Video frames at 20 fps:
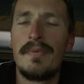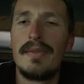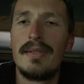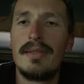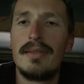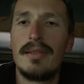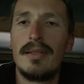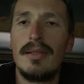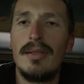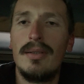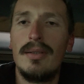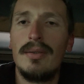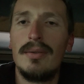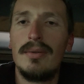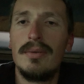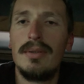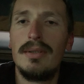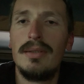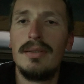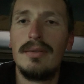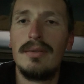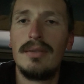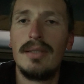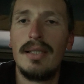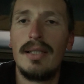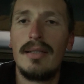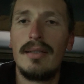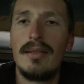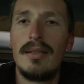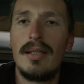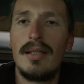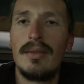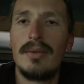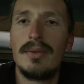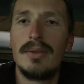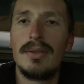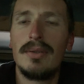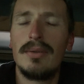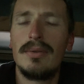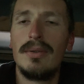So, and I
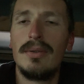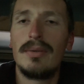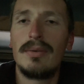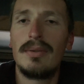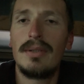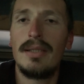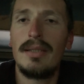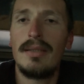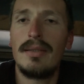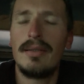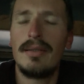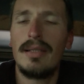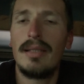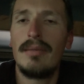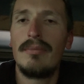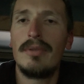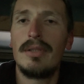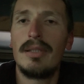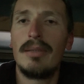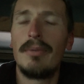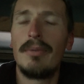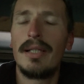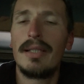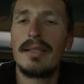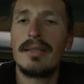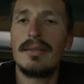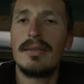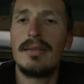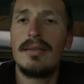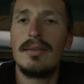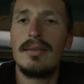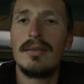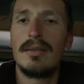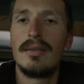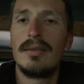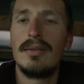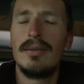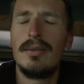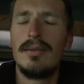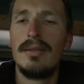also don't think it came with a bracket,
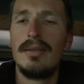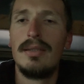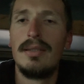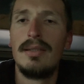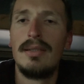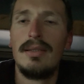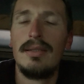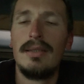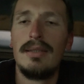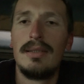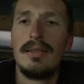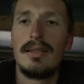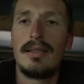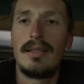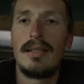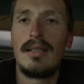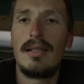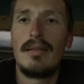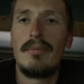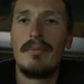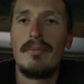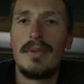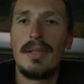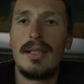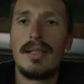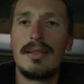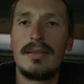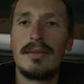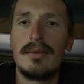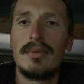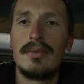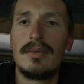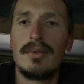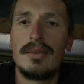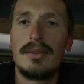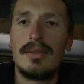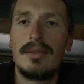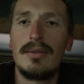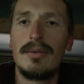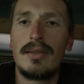so yeah, so I
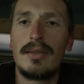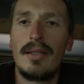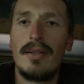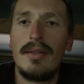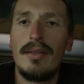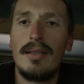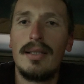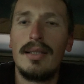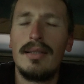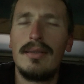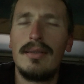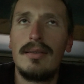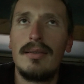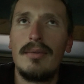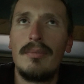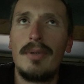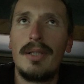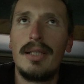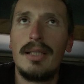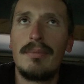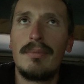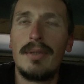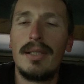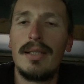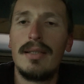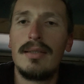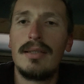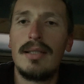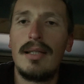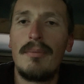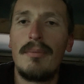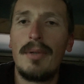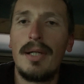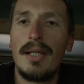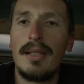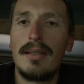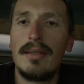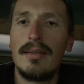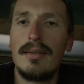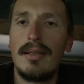still got to get the brake pads and a
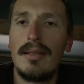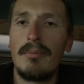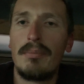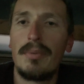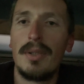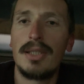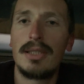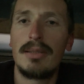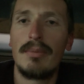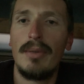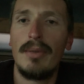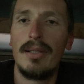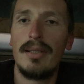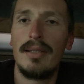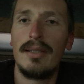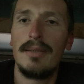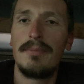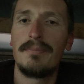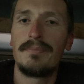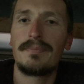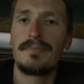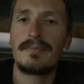bracket, and possibly